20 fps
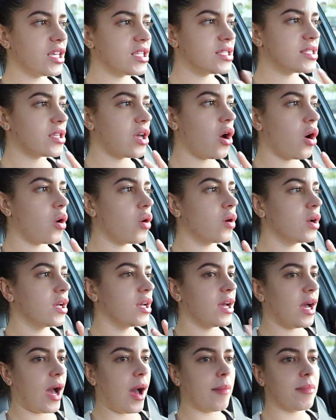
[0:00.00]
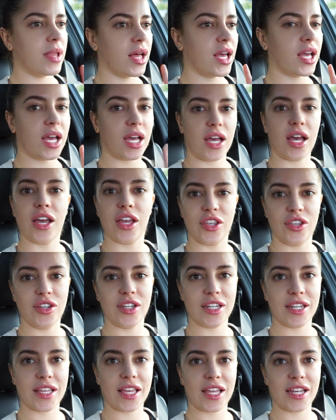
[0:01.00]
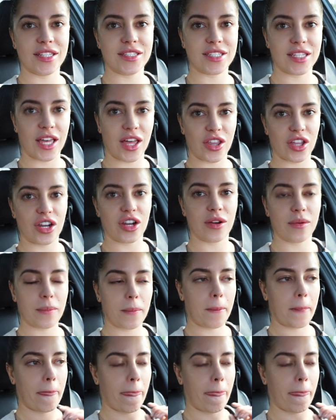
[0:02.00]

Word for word: So I'm like, you need to get it together.